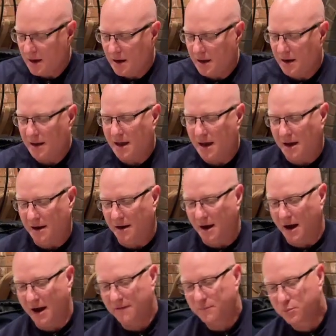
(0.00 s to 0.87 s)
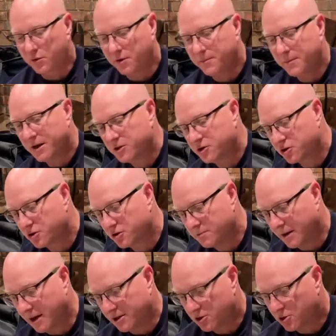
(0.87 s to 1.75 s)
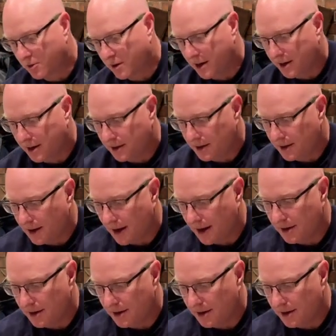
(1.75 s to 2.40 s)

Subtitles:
And again, I've pre-measured my train.